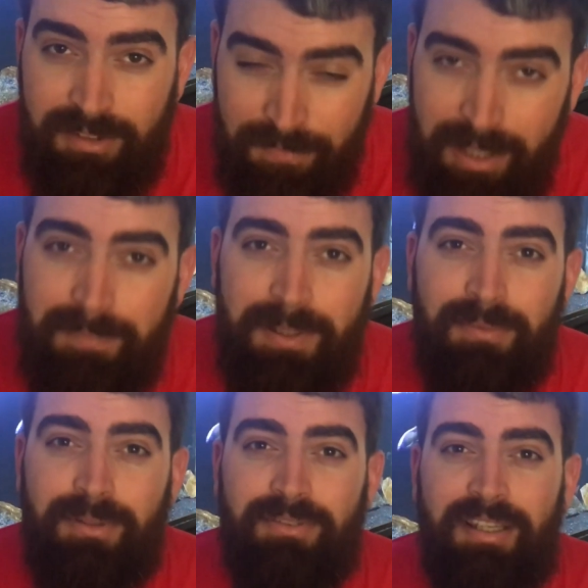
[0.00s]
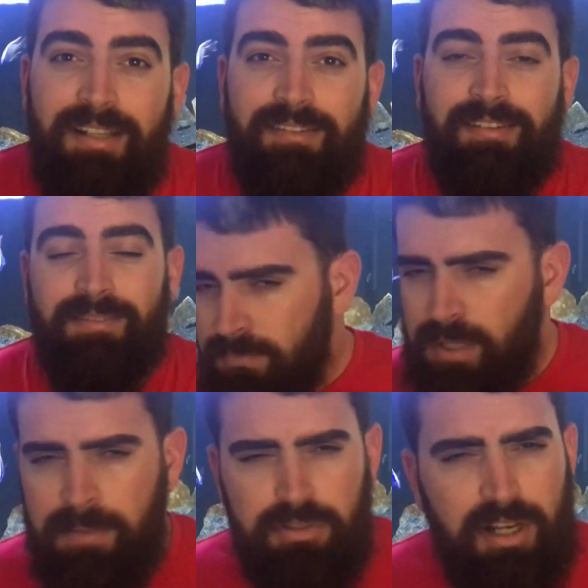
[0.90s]
develop good routines.
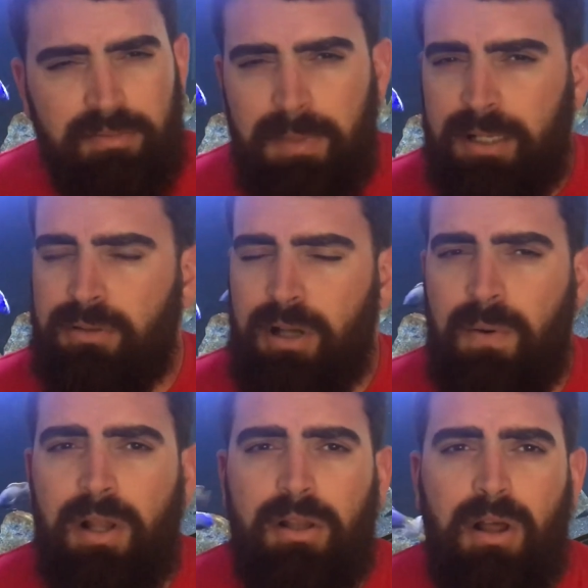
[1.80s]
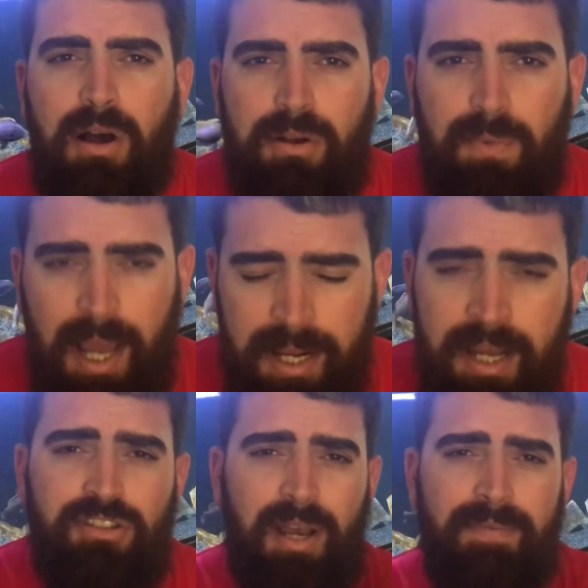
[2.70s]
Trust me, it'll go a long way.
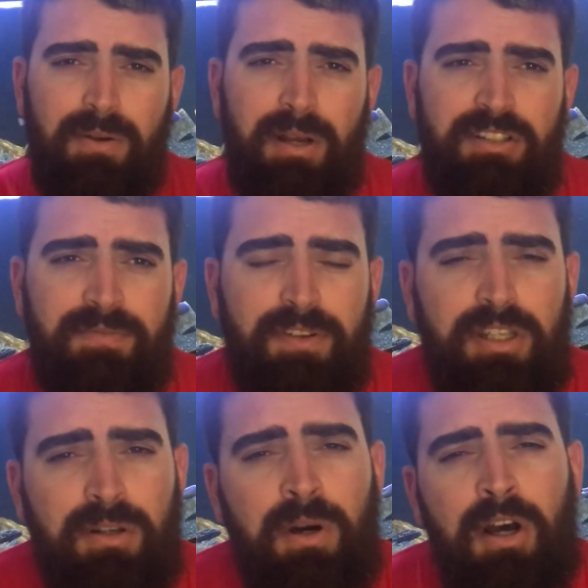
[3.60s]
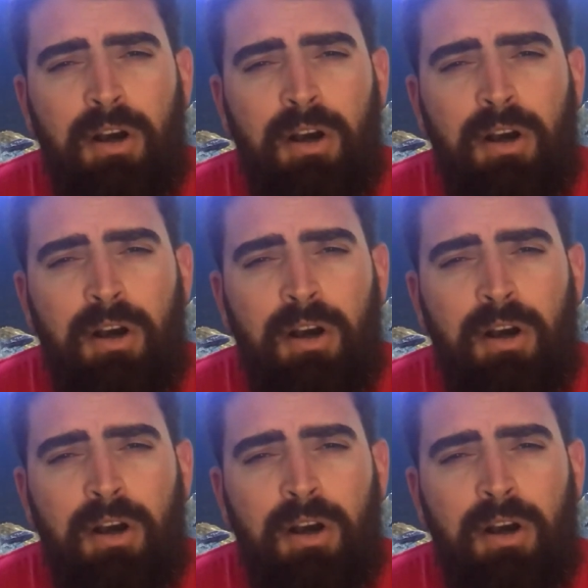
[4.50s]
So I have a question for you.